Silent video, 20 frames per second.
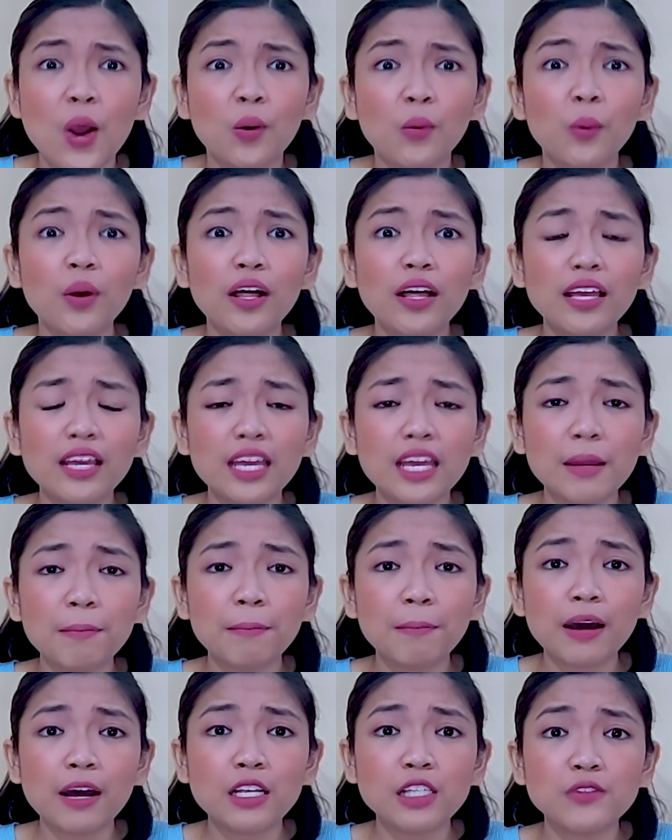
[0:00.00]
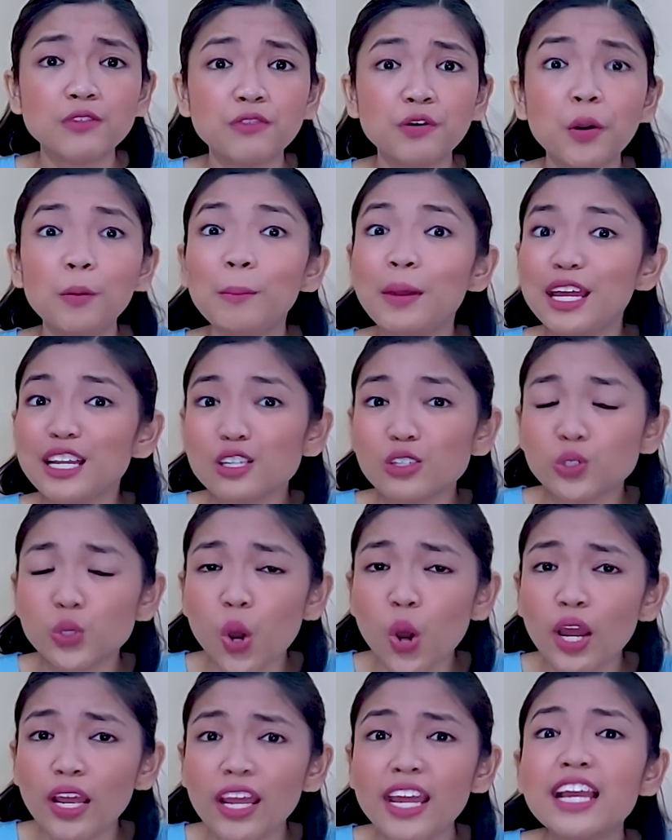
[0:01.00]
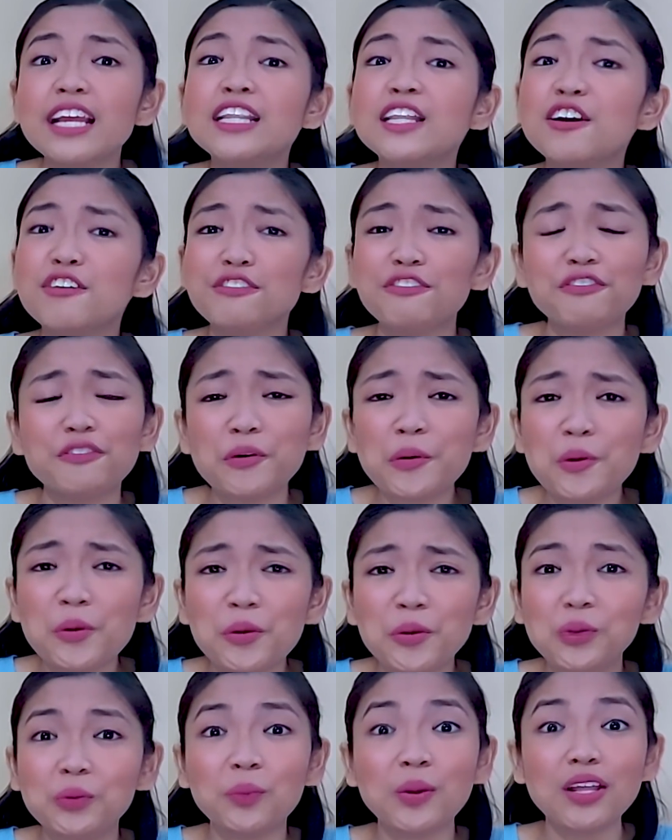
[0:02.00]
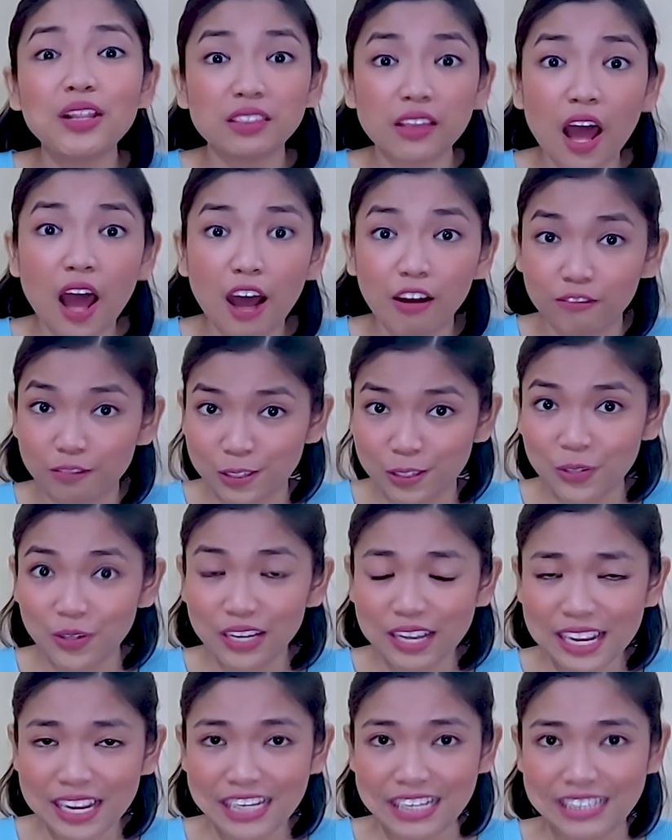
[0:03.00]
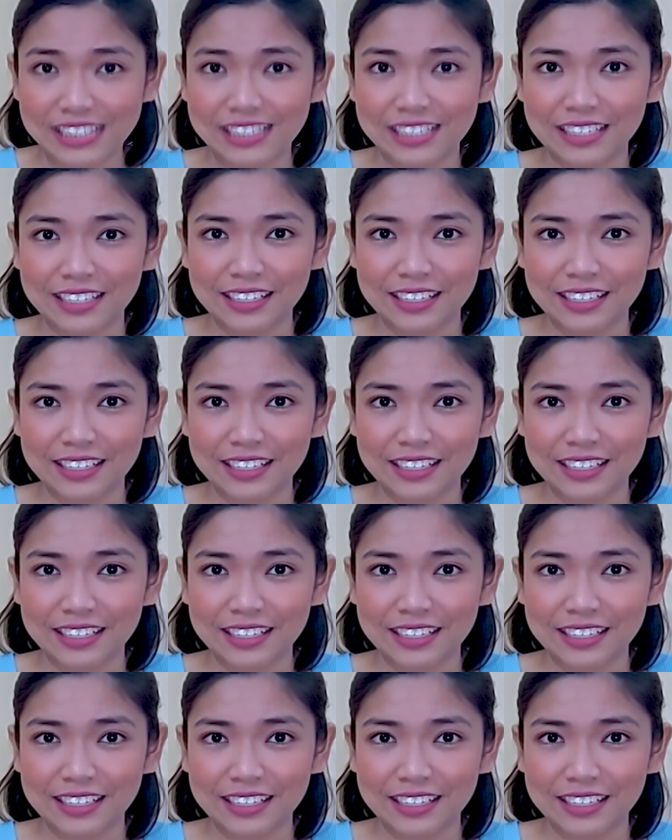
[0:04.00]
will keep us from enjoying the food we love to eat.